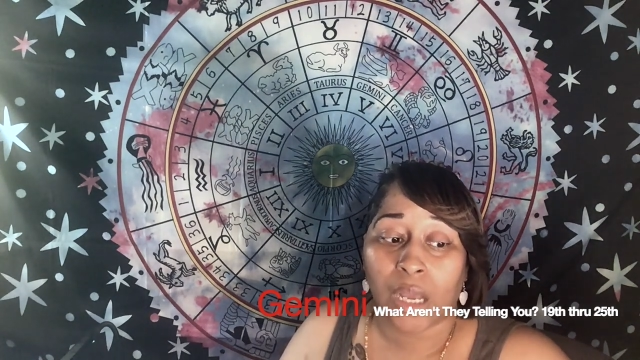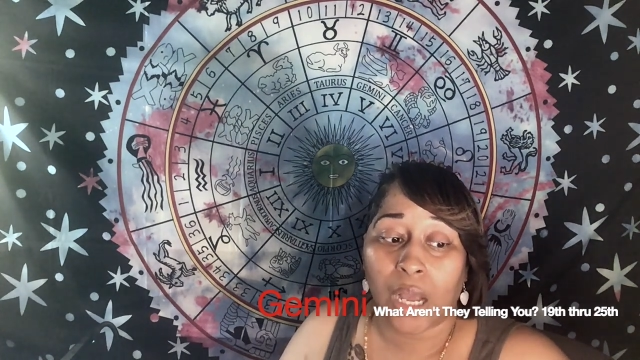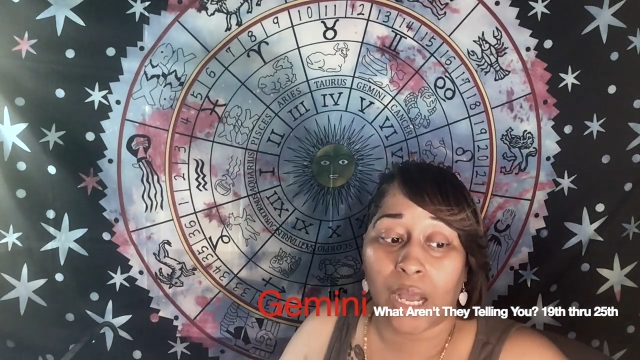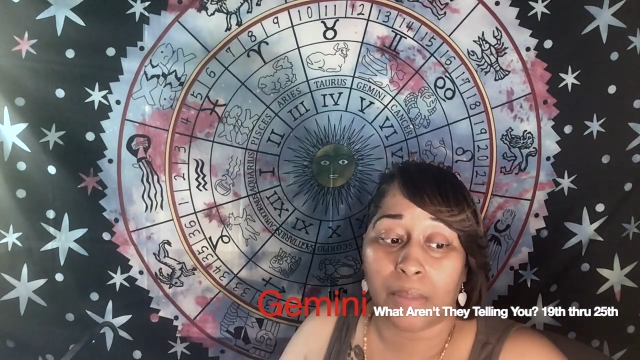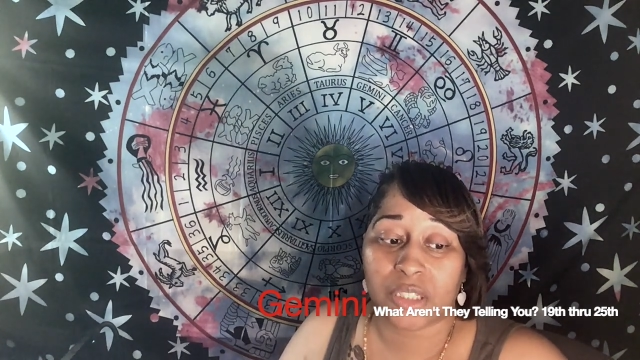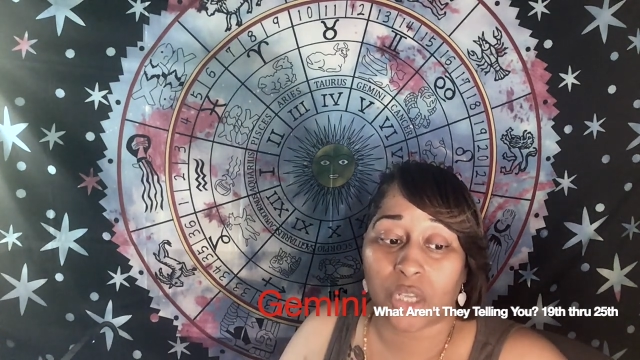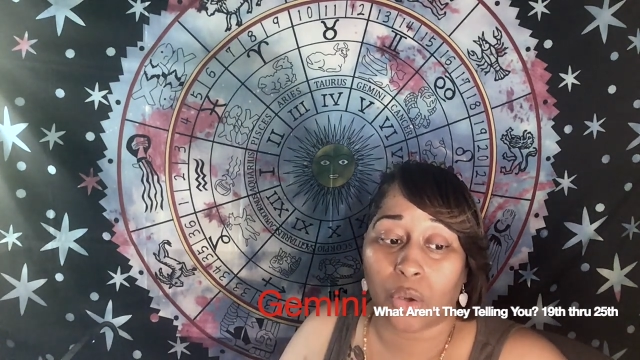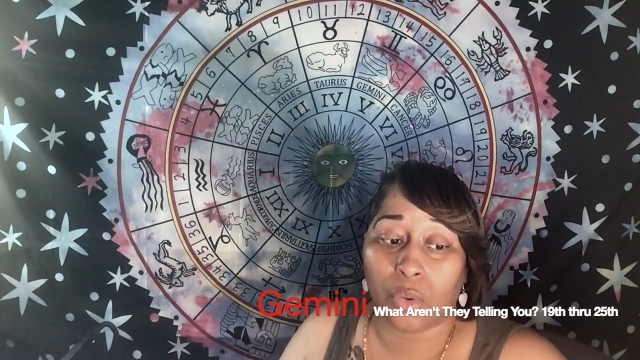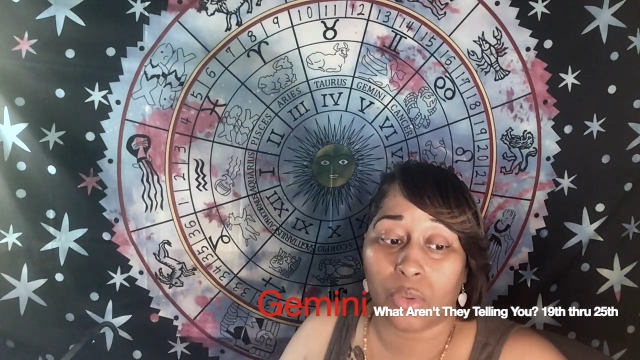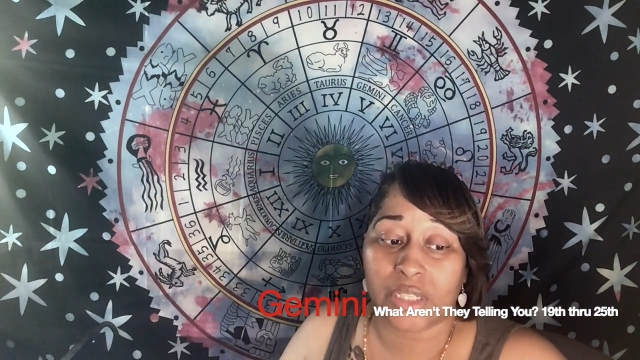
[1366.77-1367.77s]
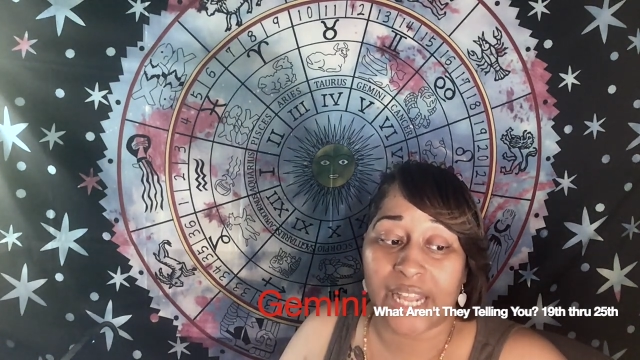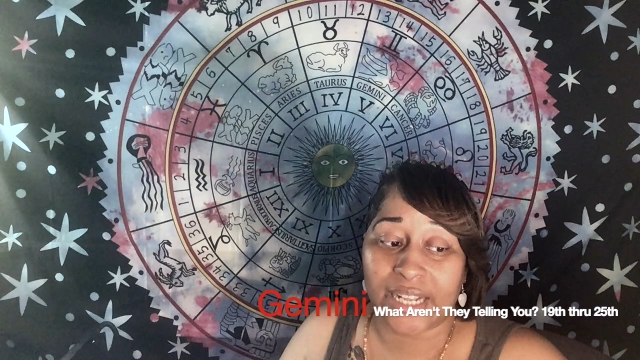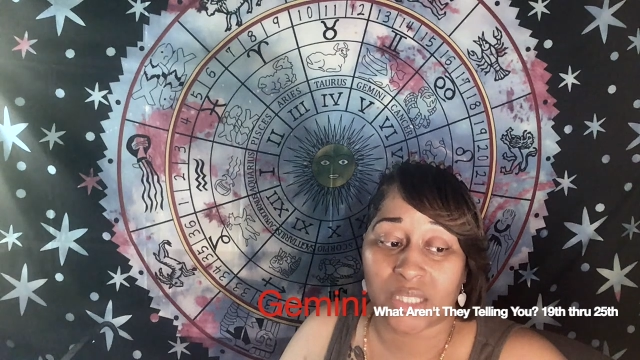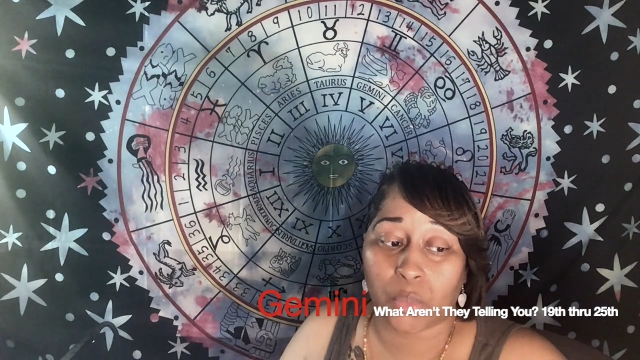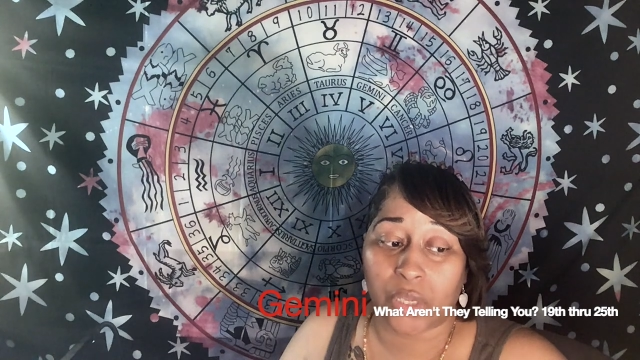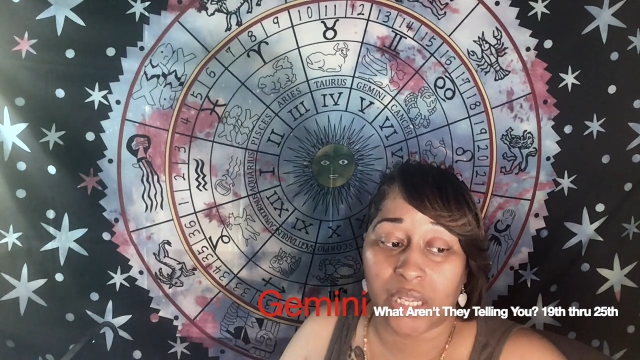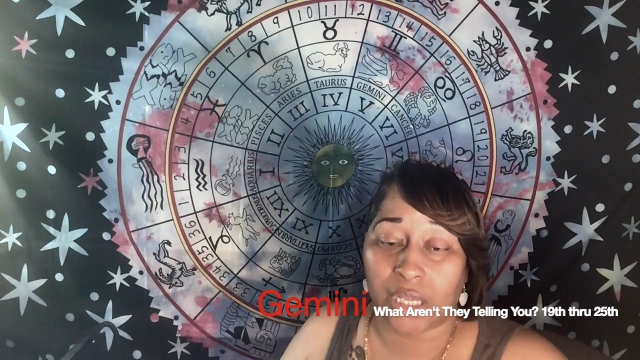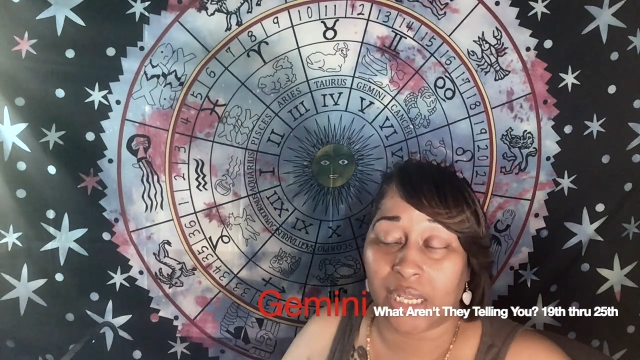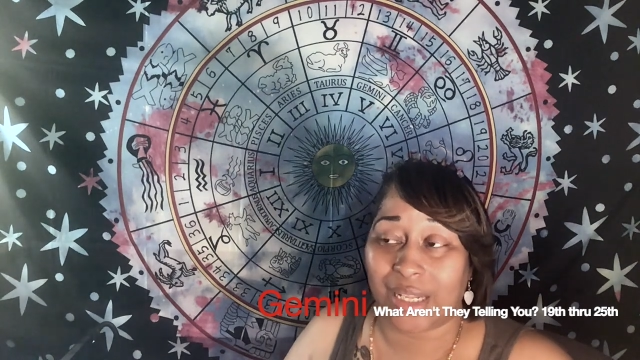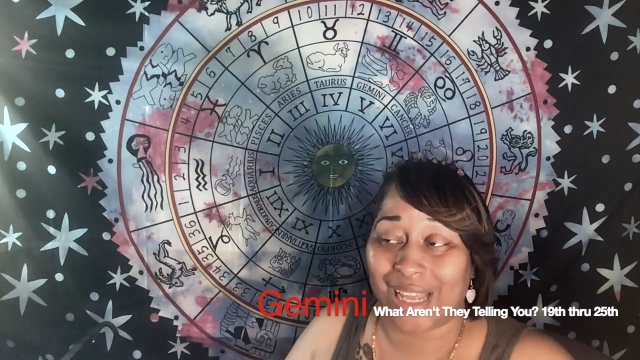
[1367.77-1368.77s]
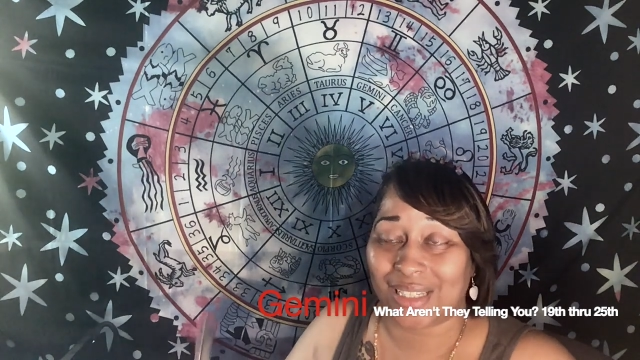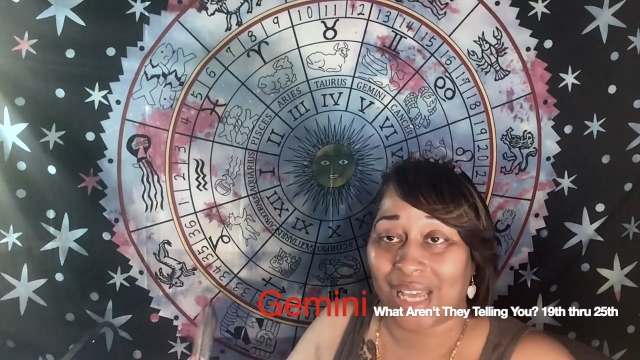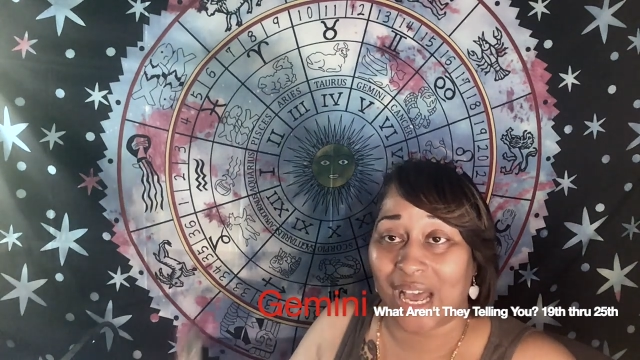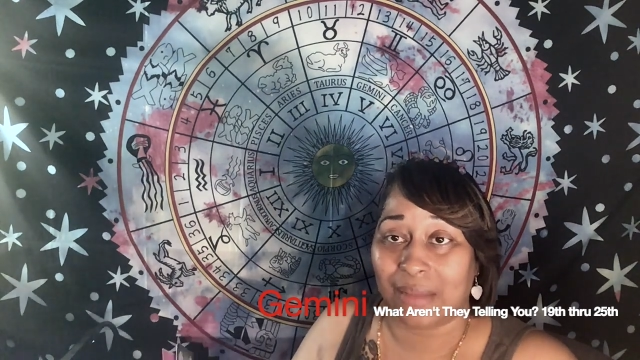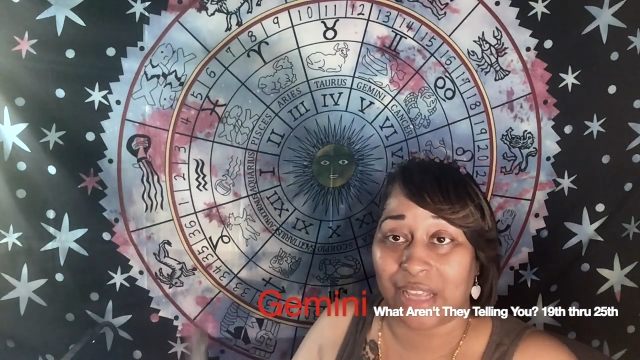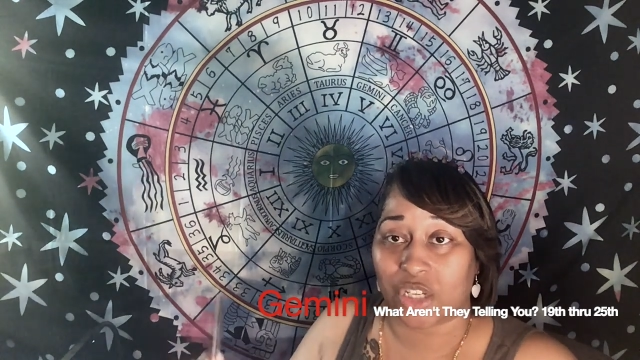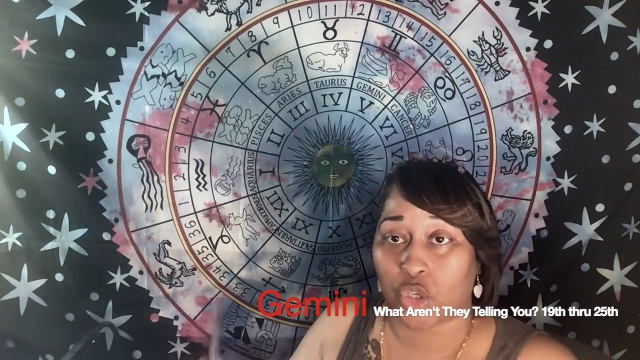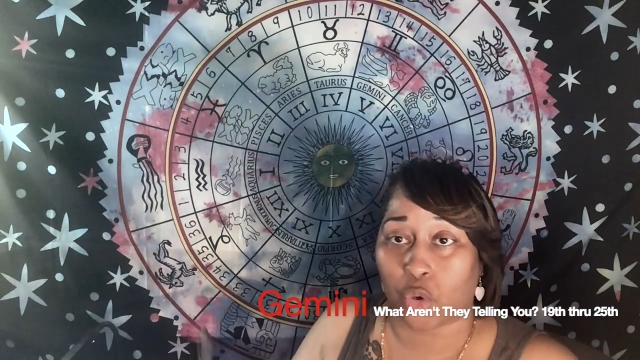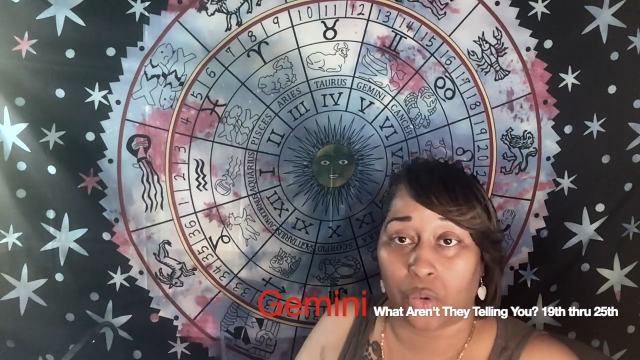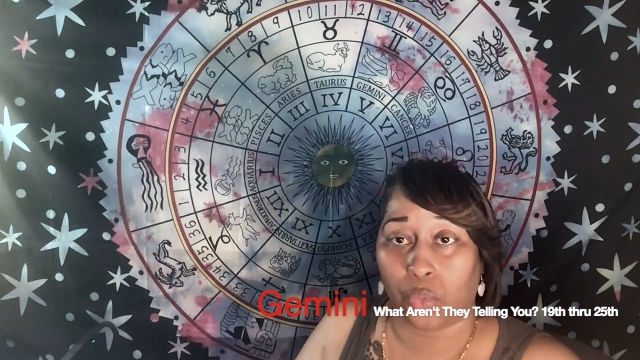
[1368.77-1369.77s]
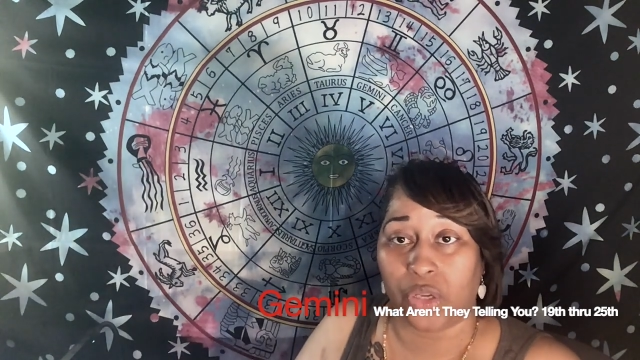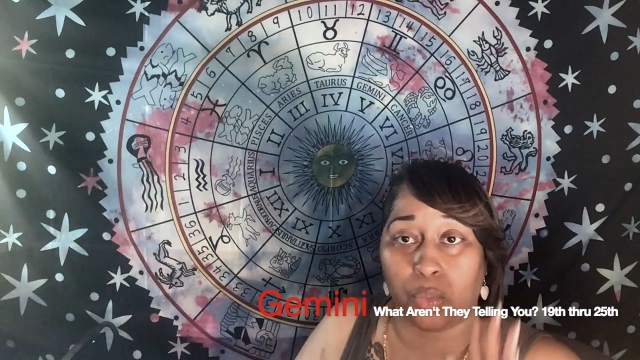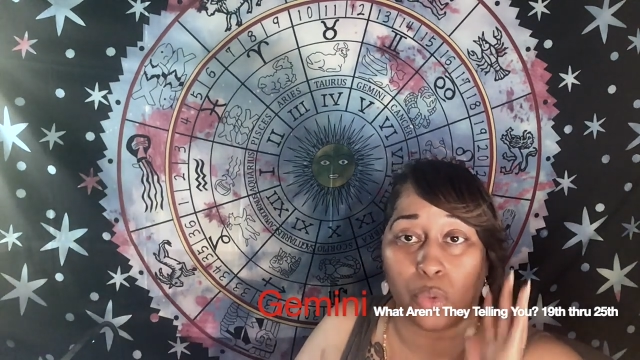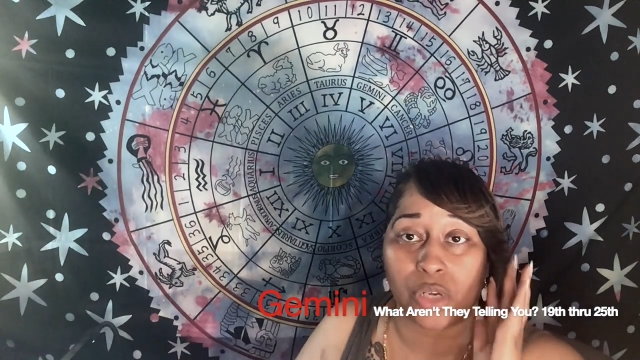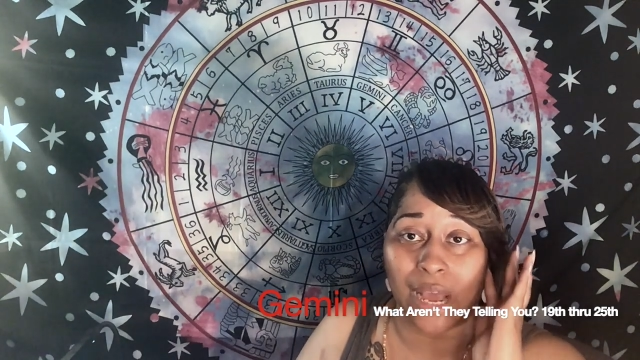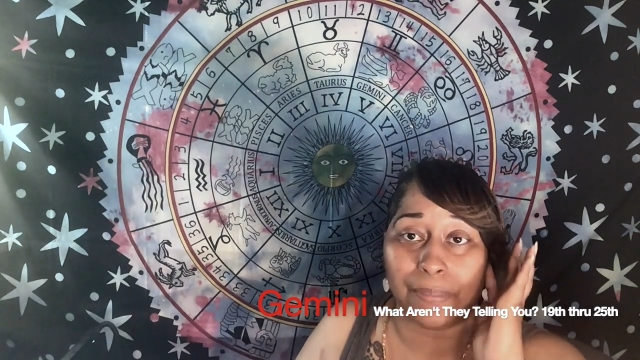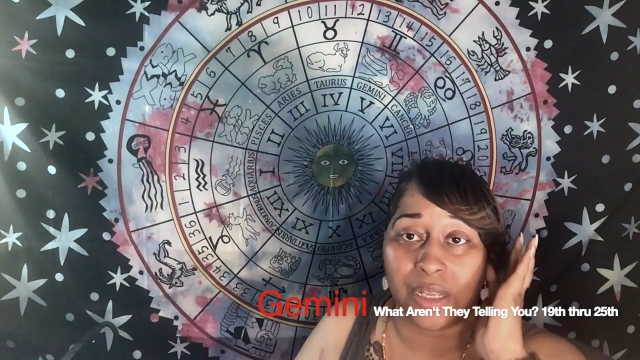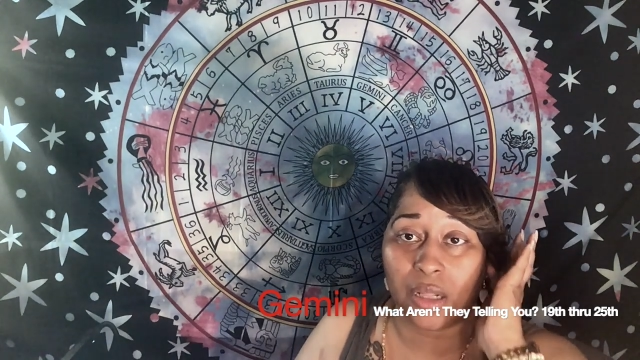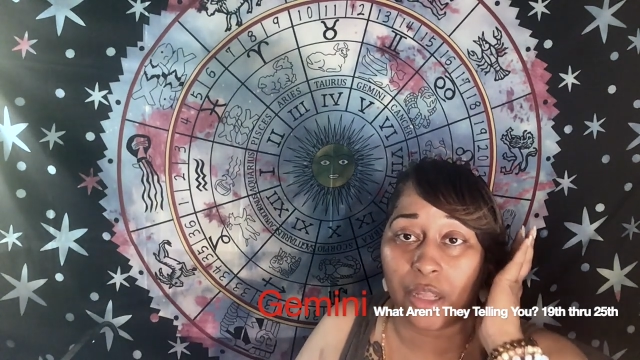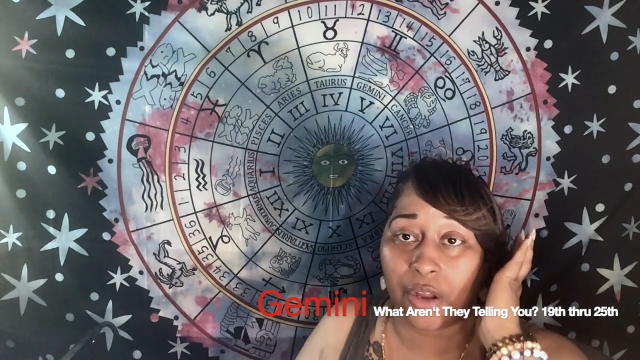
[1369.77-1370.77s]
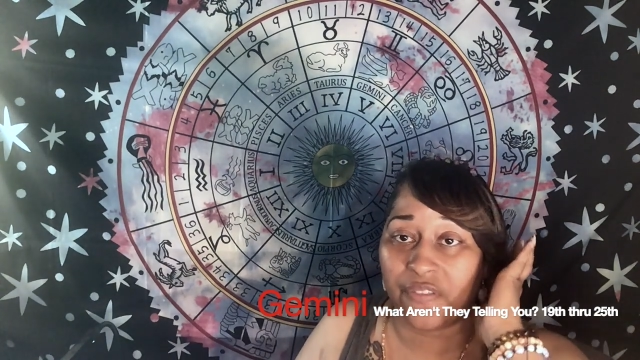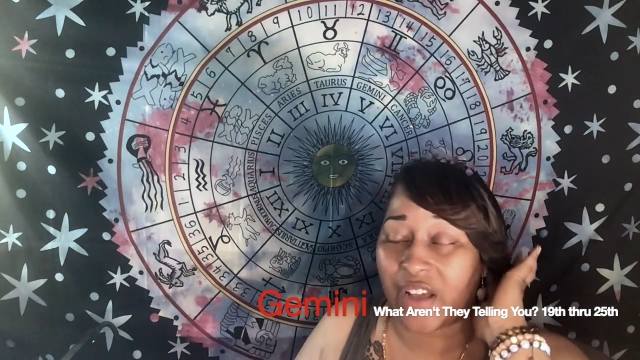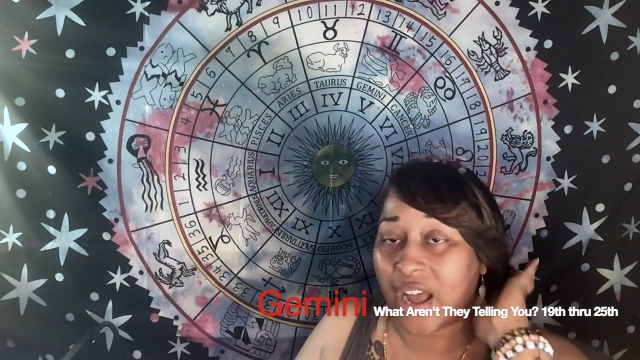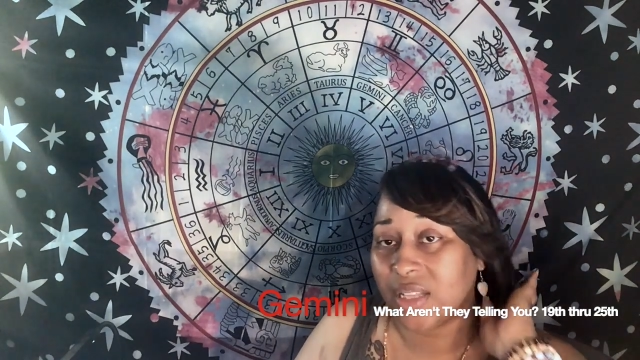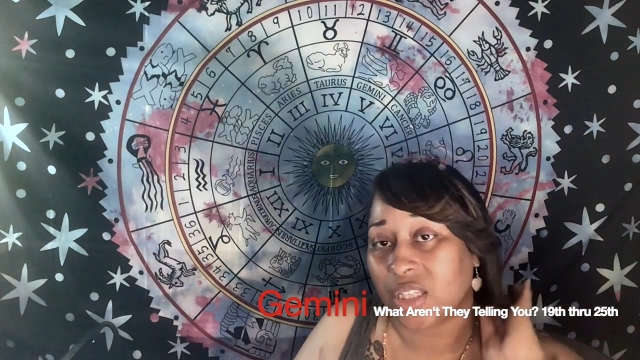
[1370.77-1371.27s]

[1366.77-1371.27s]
um, so next week in that time, that short week will not be clarified.